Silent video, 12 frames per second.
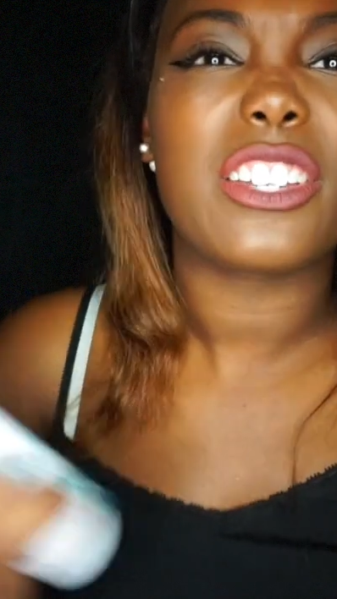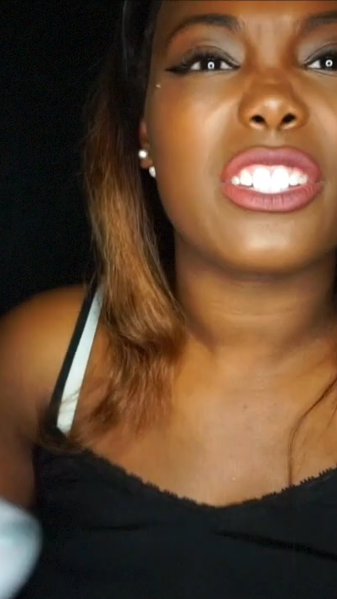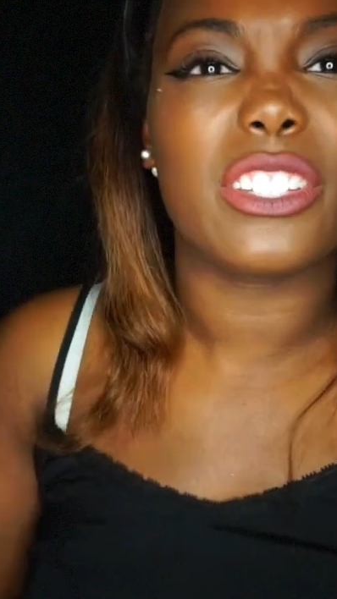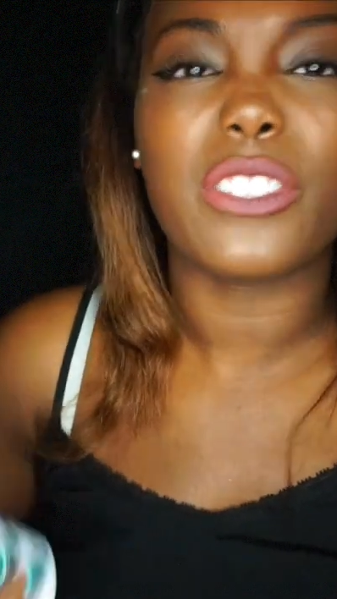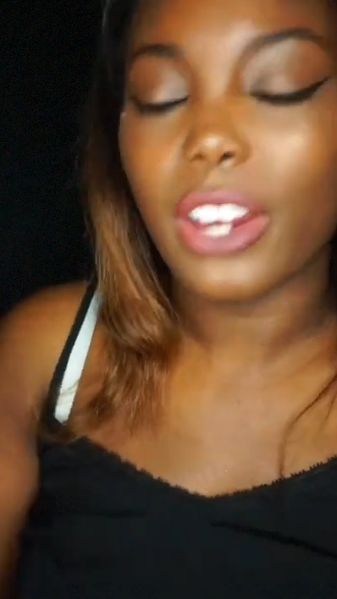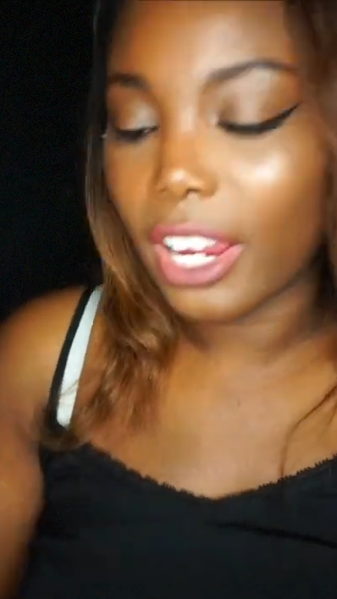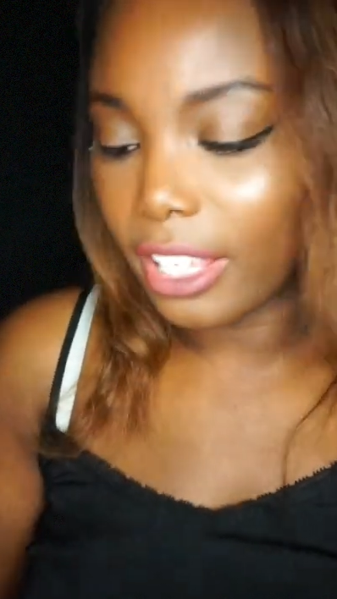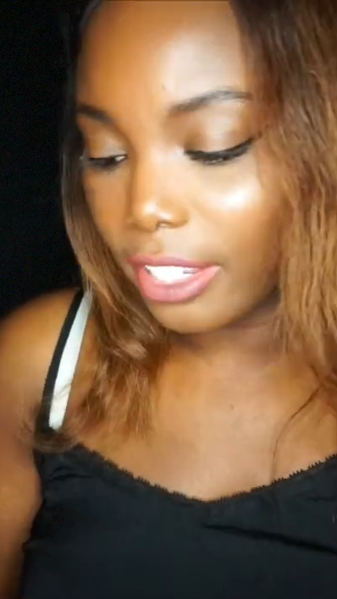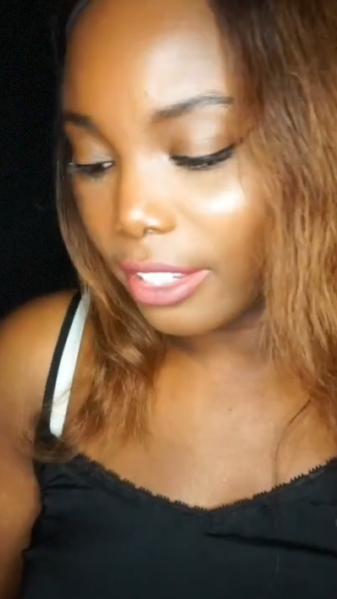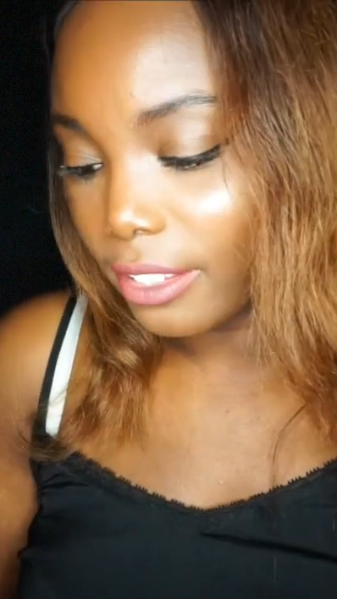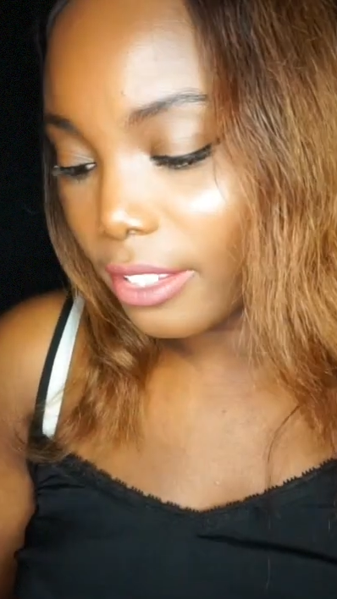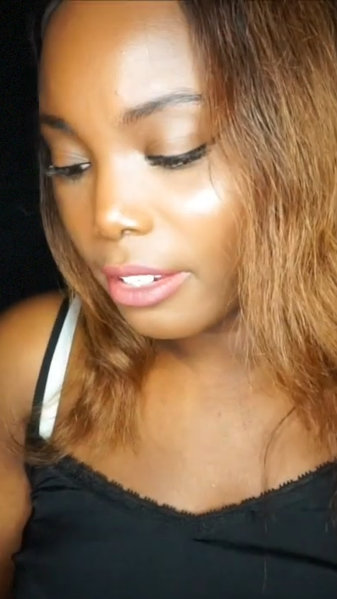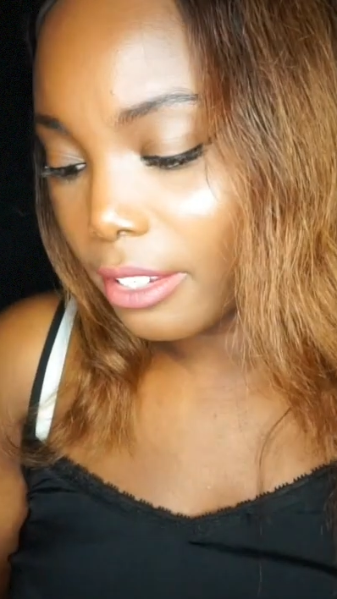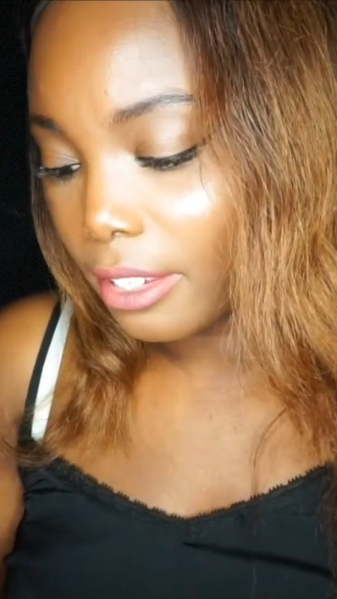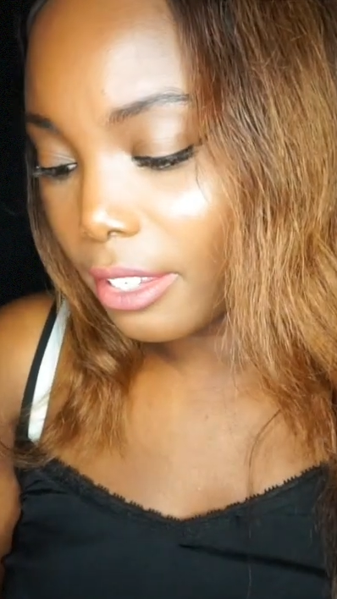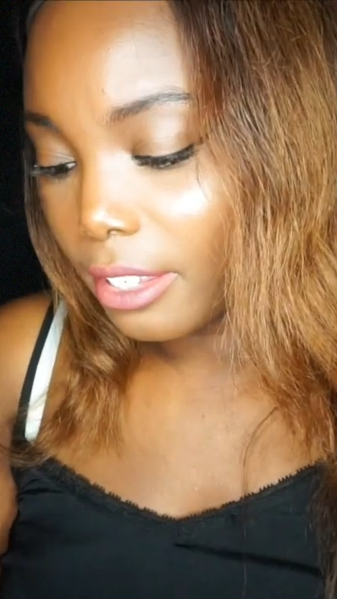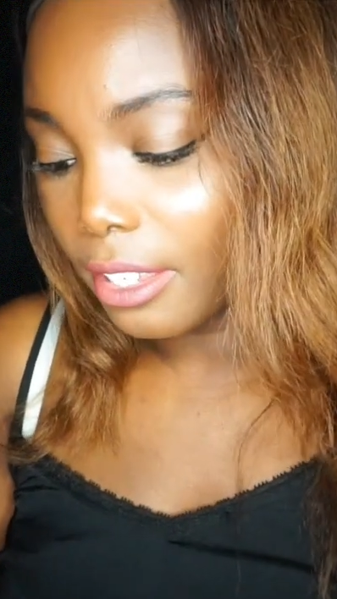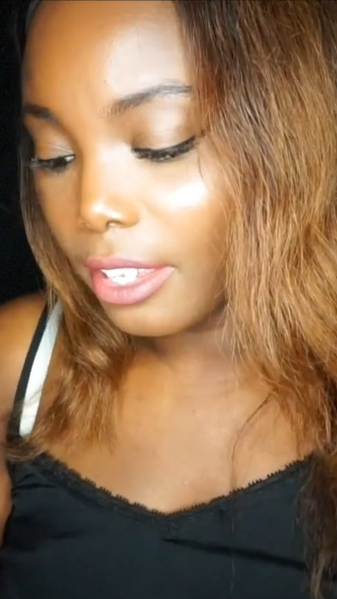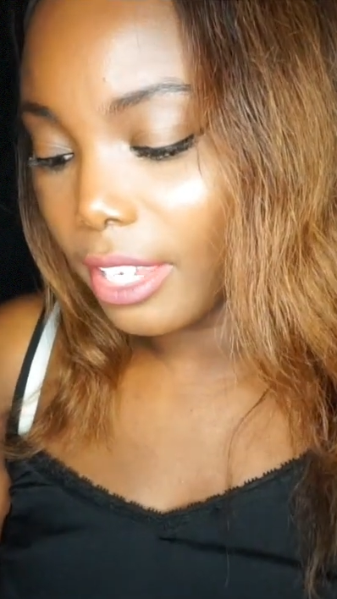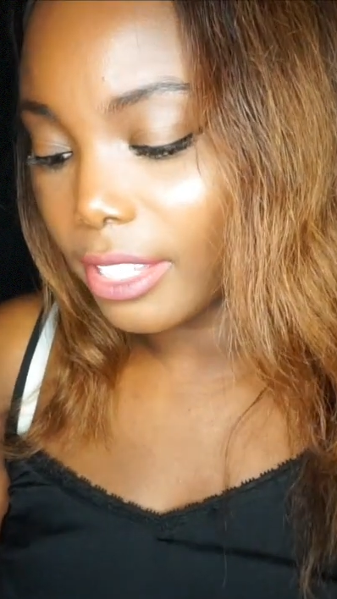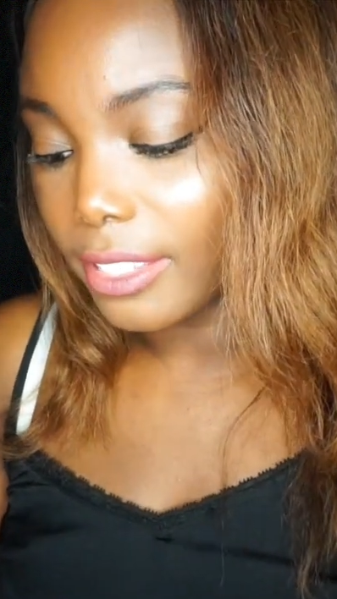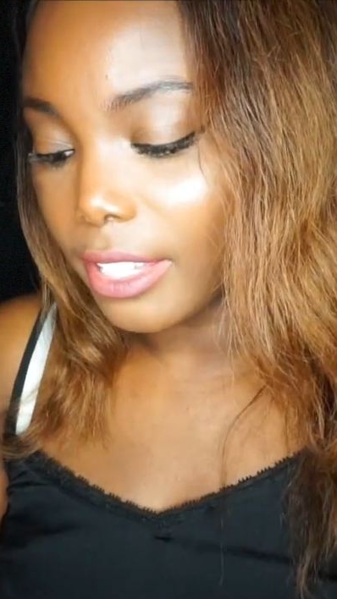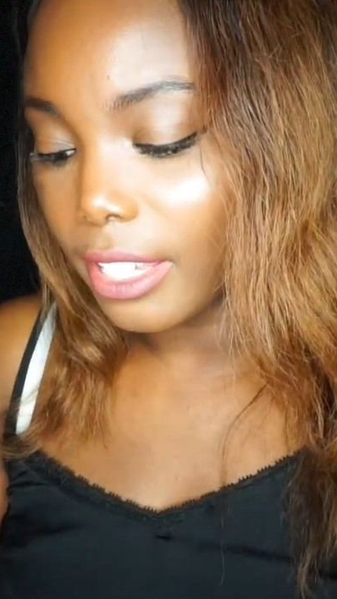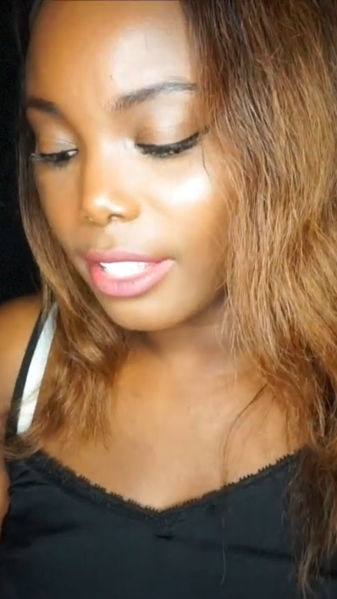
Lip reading: actually try this. It's